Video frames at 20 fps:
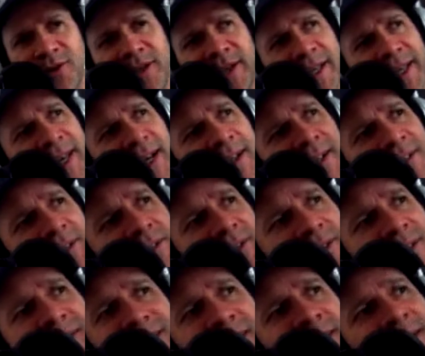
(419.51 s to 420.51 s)
on a
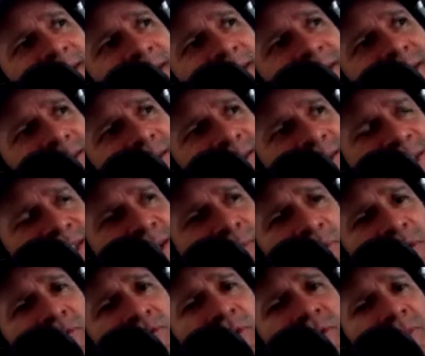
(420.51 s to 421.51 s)
calendar well,
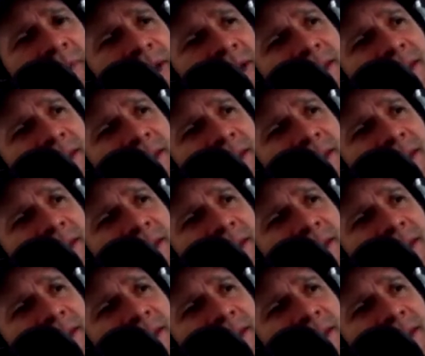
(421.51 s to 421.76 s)
separate from the